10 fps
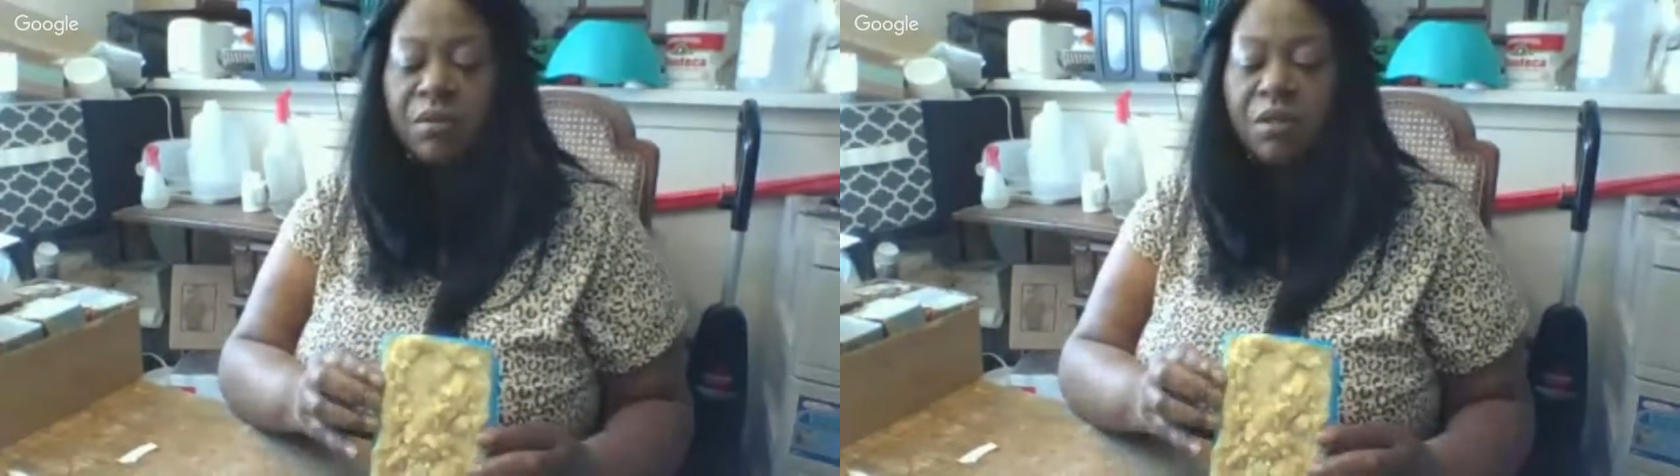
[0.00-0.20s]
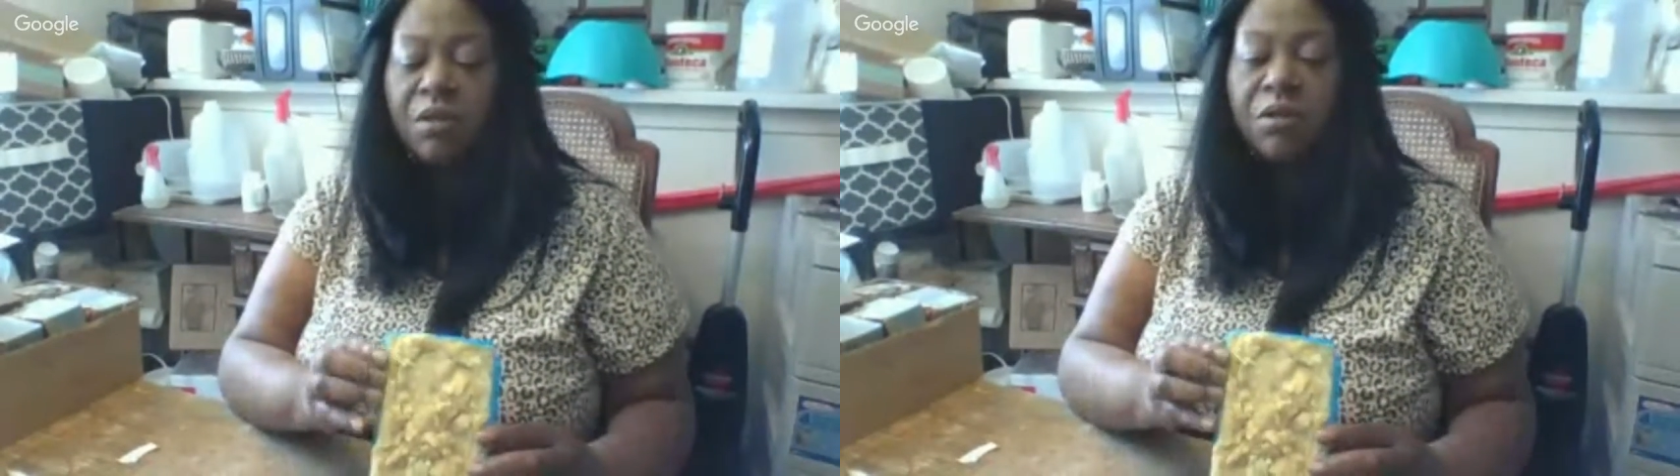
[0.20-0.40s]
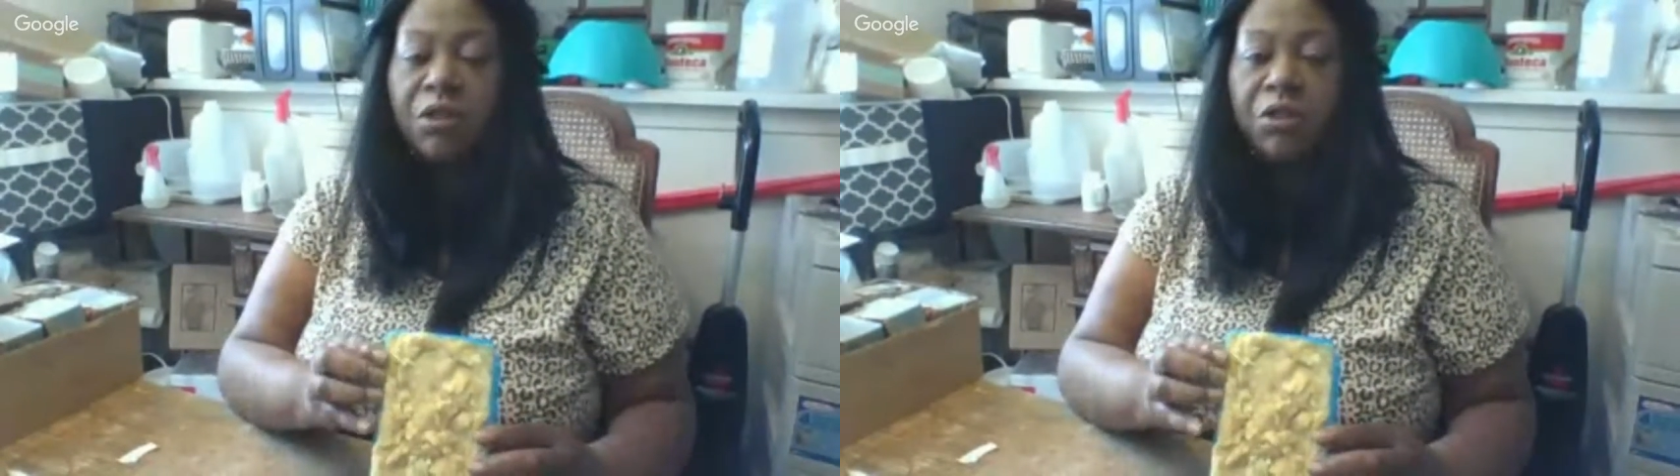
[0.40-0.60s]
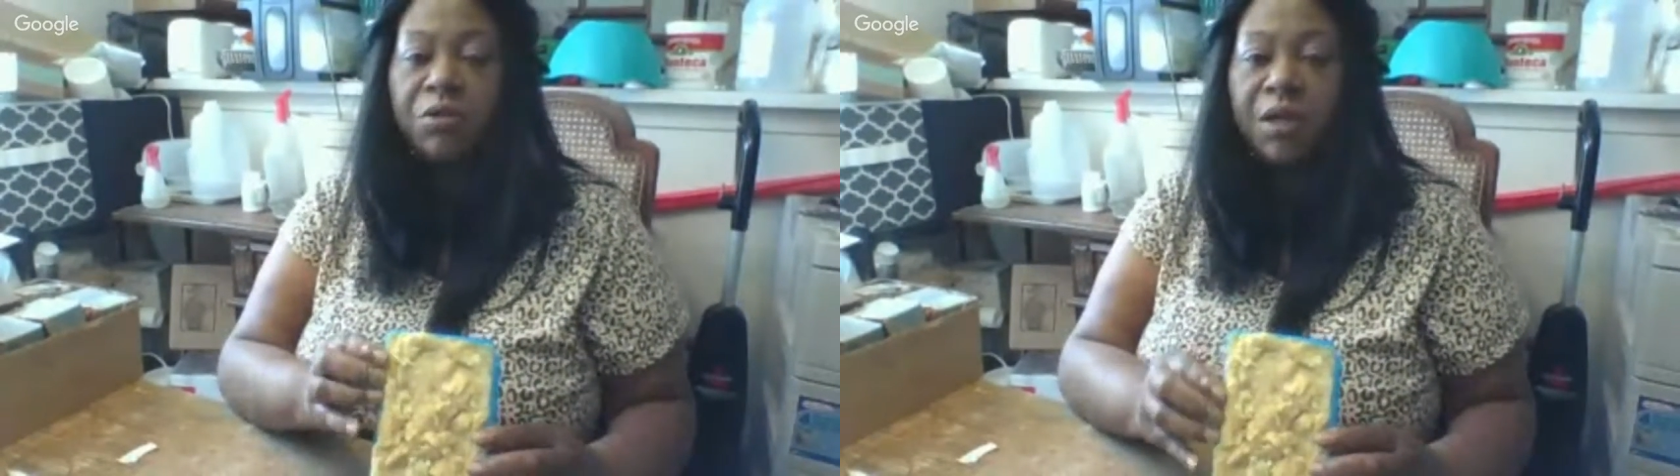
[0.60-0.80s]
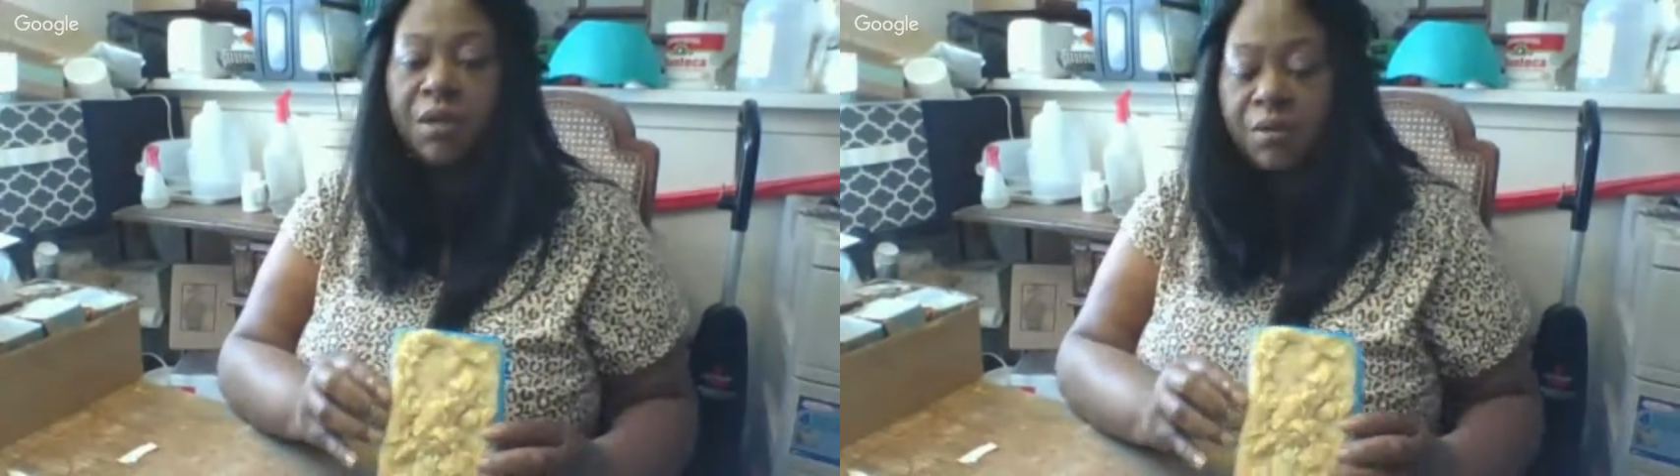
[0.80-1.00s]
It's going to
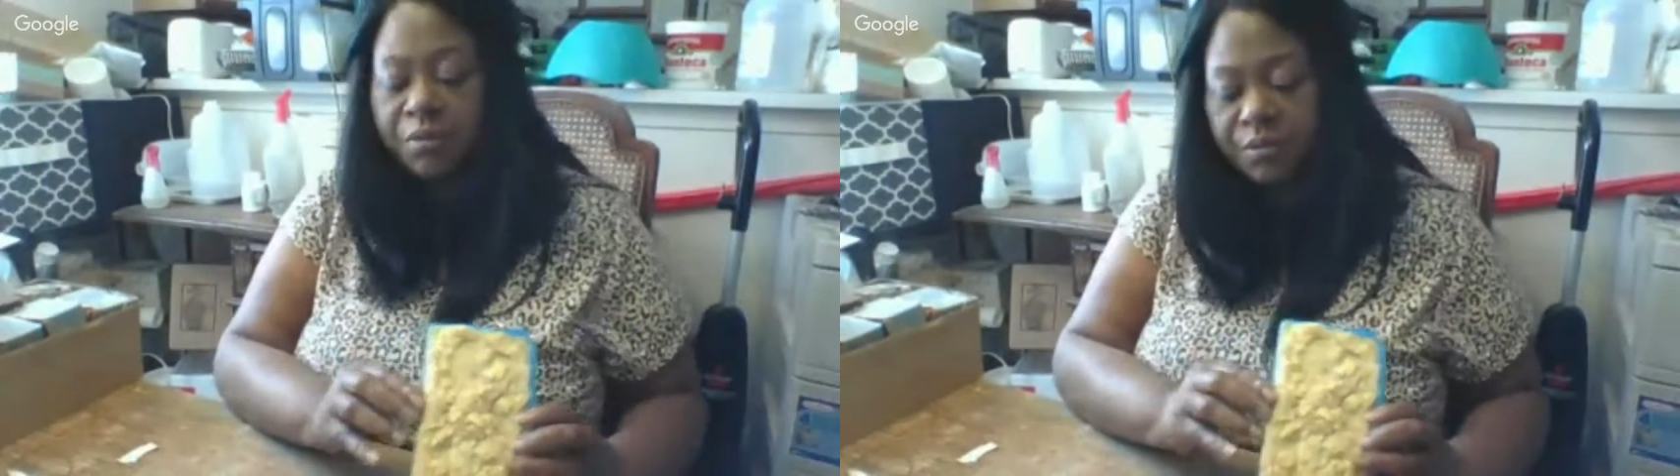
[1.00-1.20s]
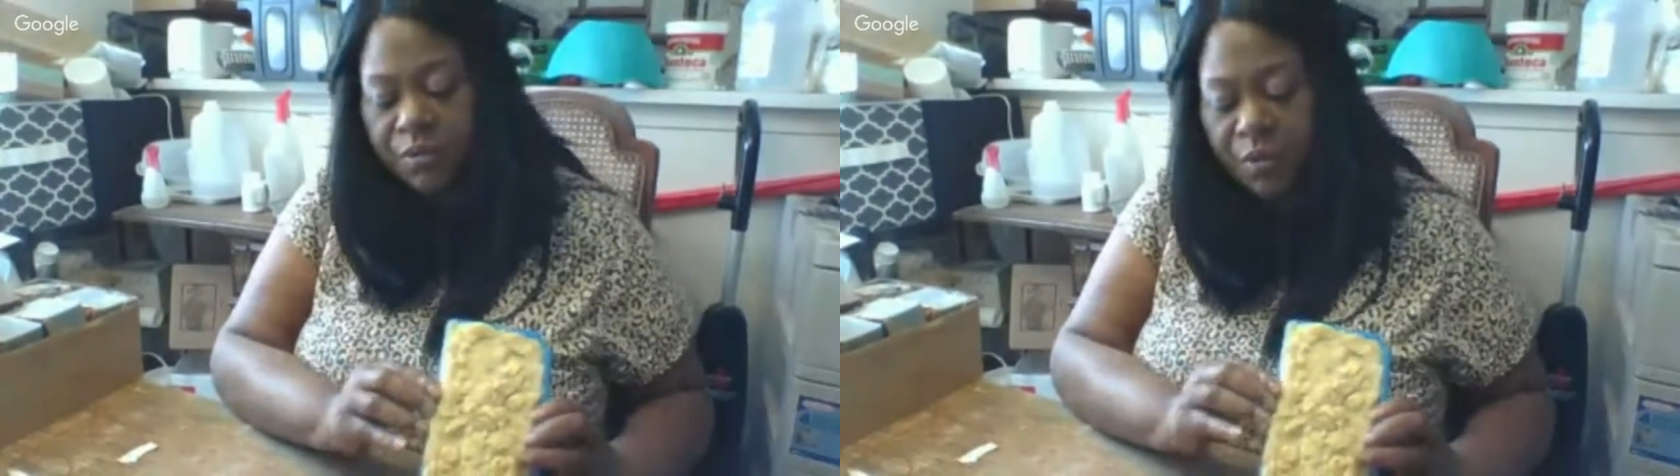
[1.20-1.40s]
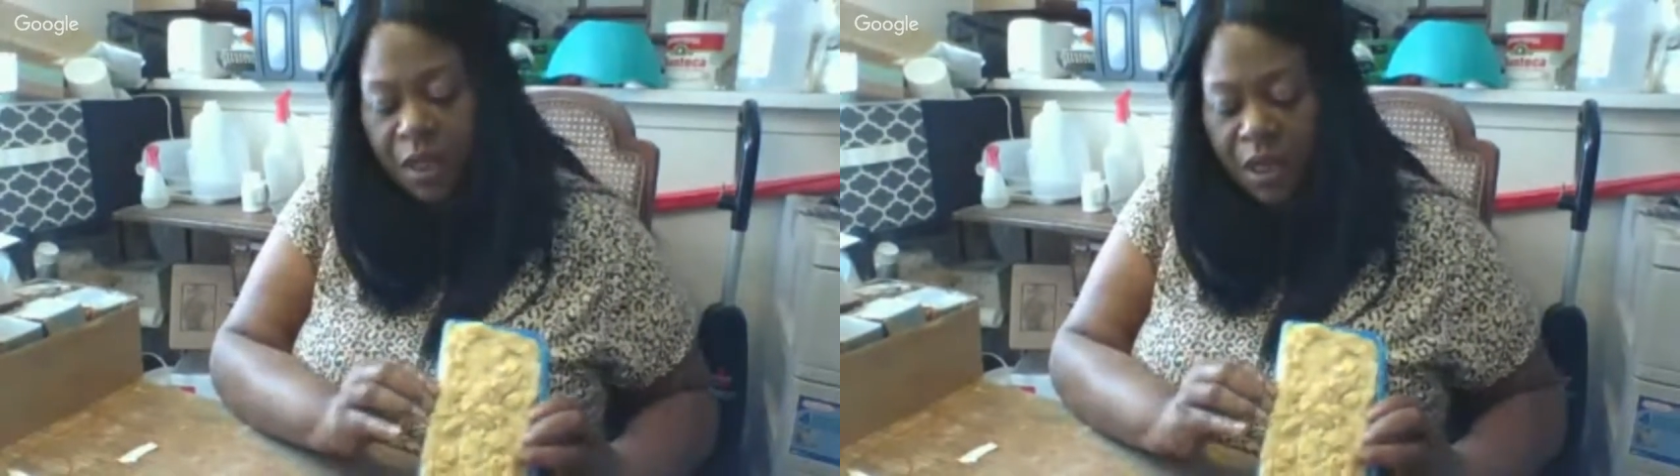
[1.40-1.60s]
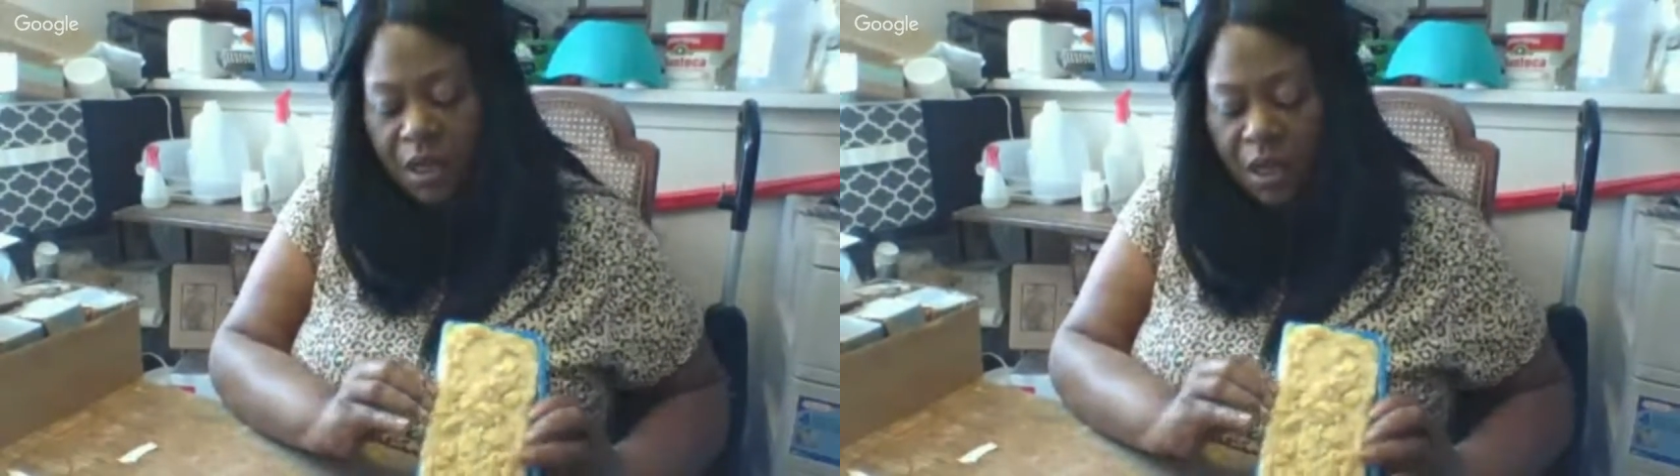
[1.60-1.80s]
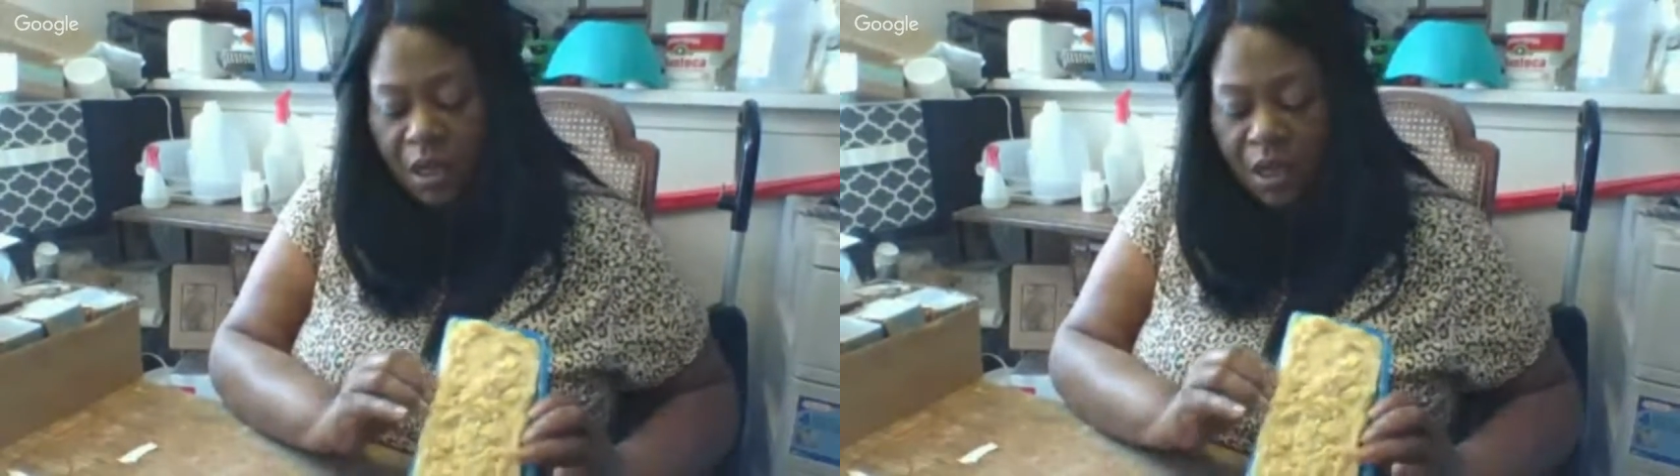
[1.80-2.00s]
shrink.
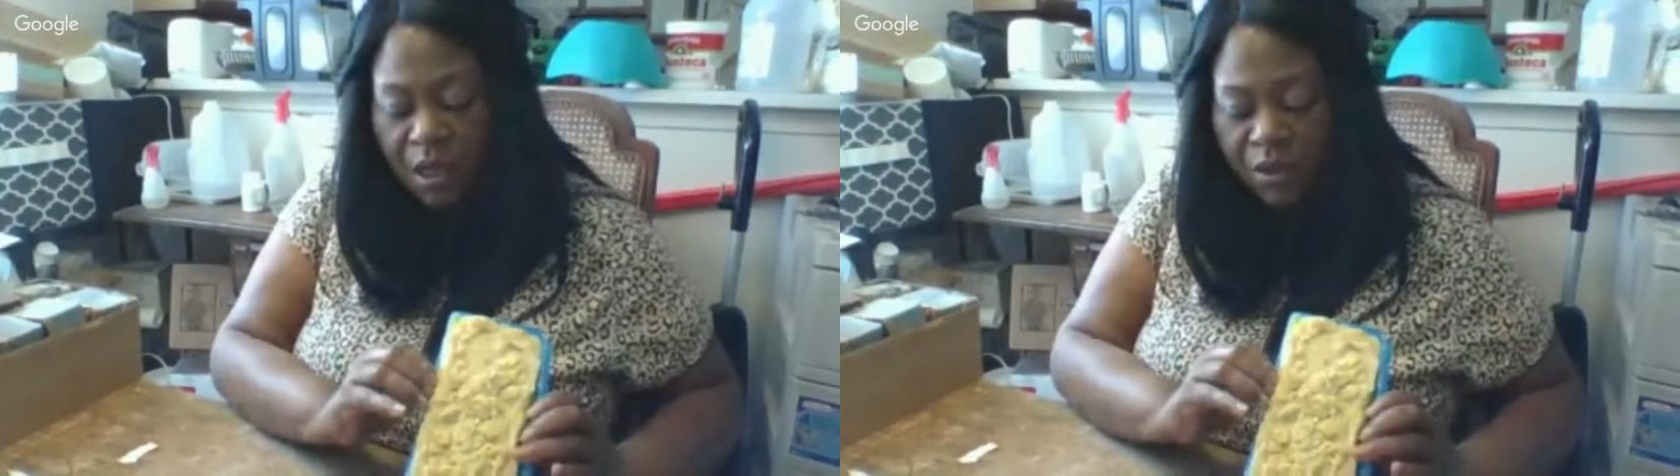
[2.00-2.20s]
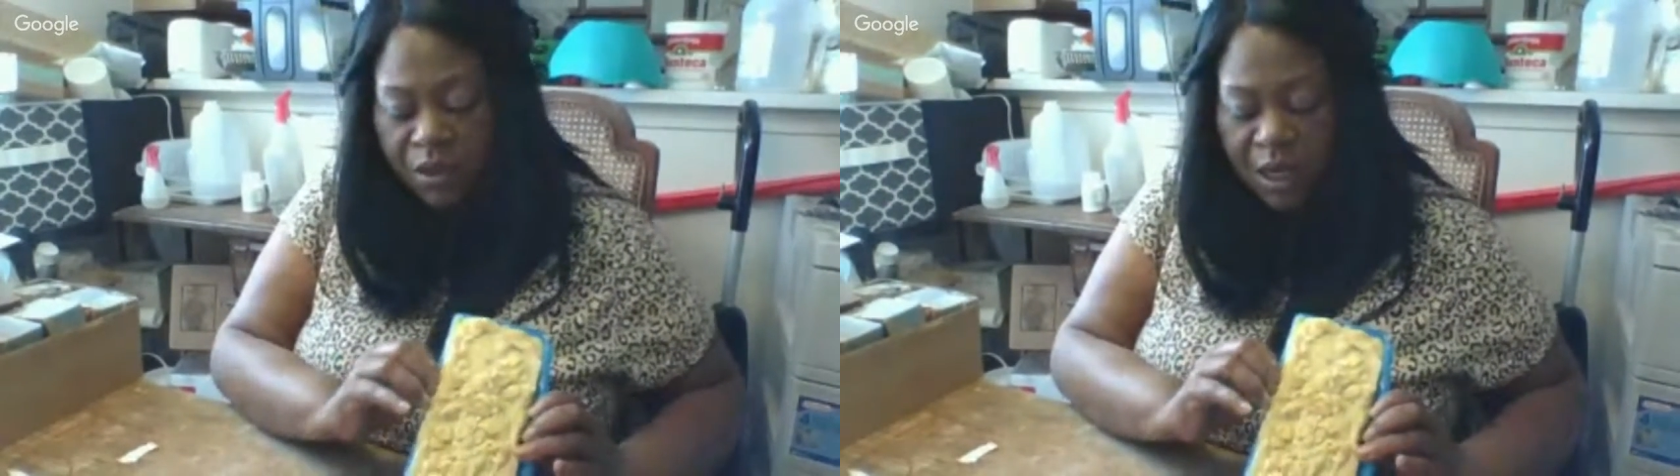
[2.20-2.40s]
And